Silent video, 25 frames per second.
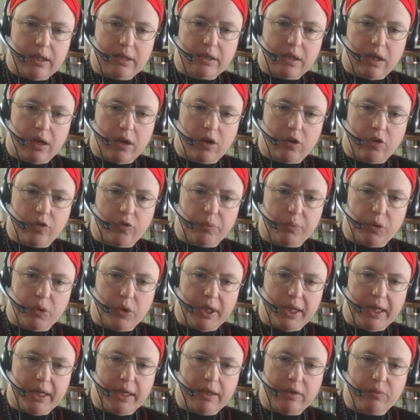daughter of
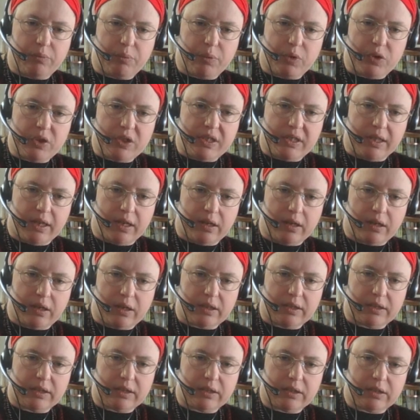Maria, have mercy on
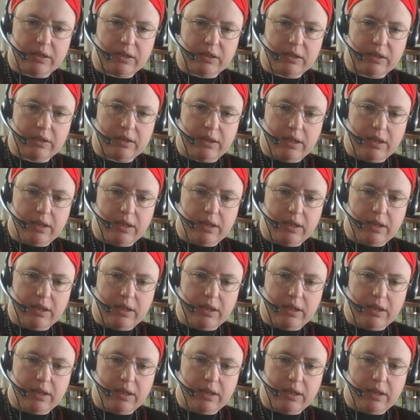us.